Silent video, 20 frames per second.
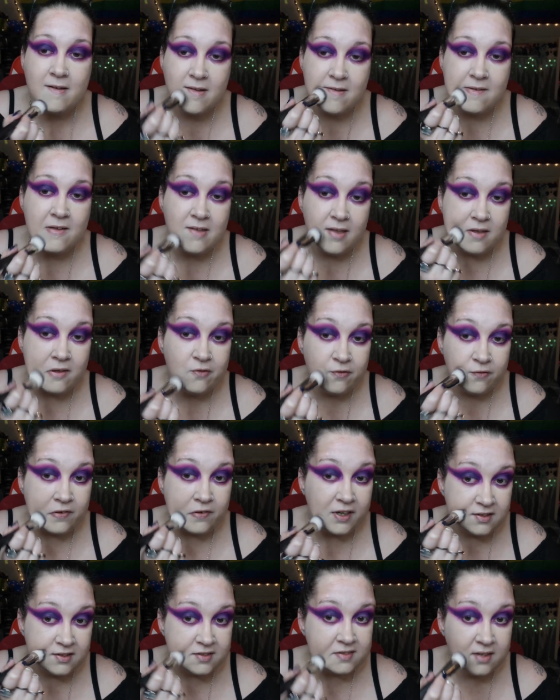It
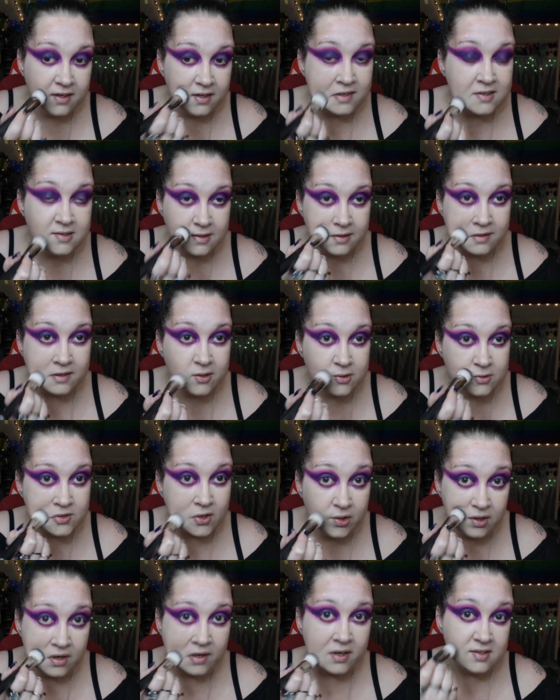feels nice, it goes
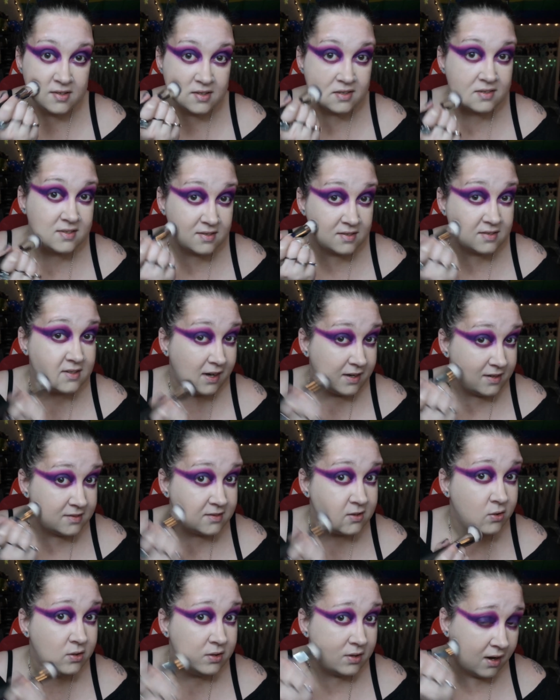on nice, it stays
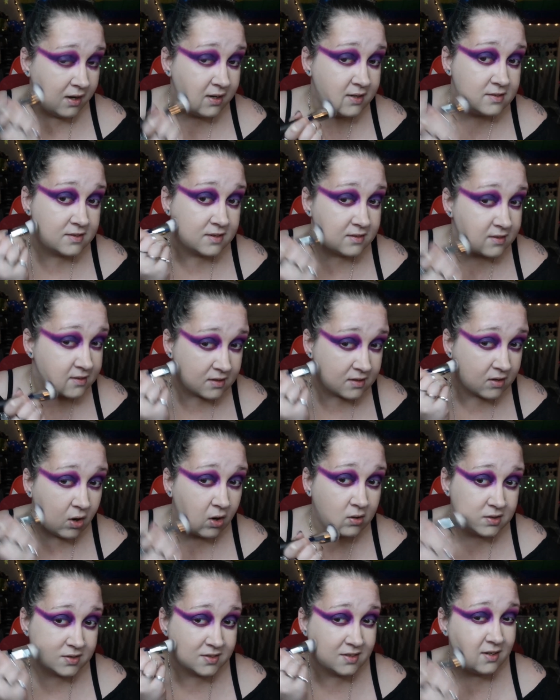on nice, it doesn't
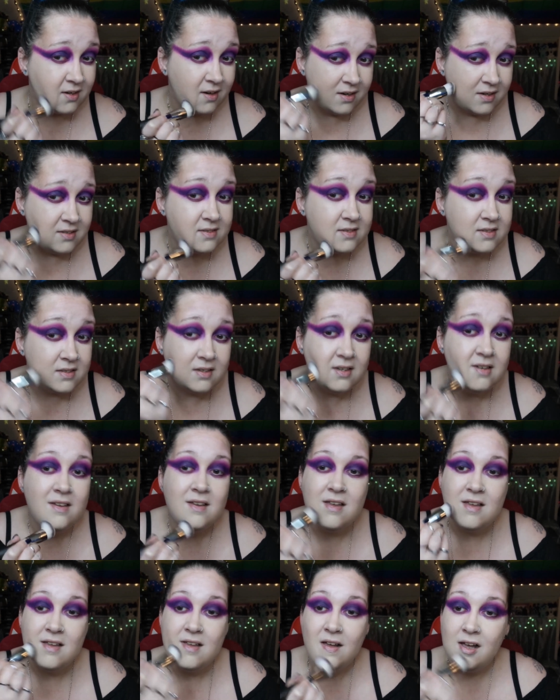oxidize.
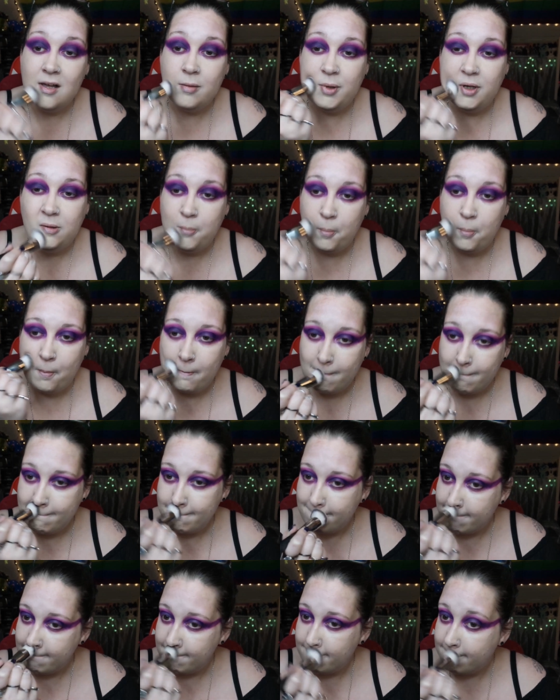I mean,
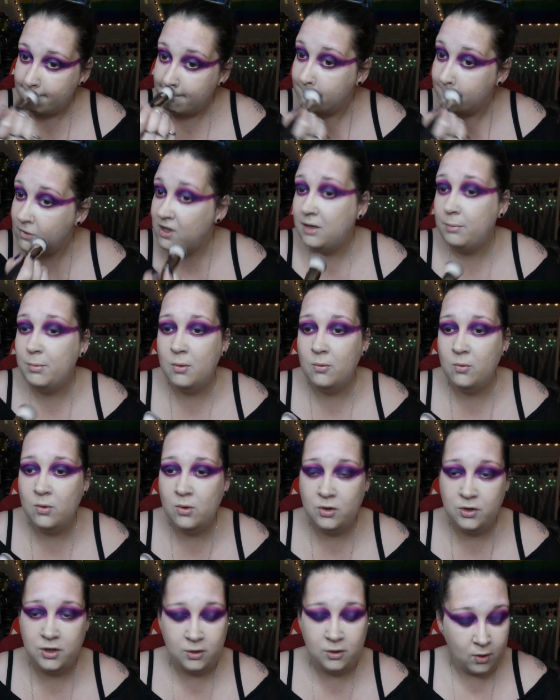really, what
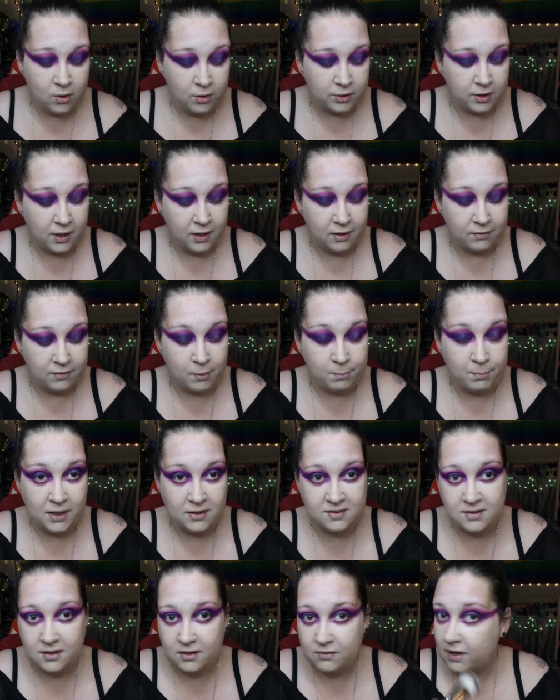more do you want out of a
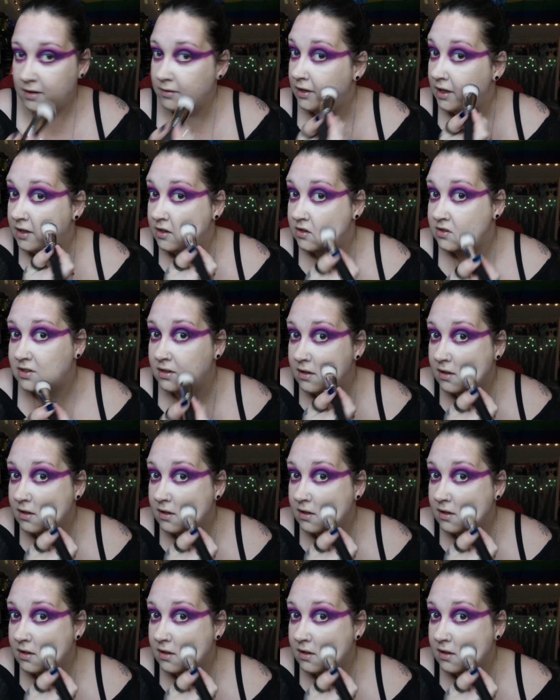basic foundation?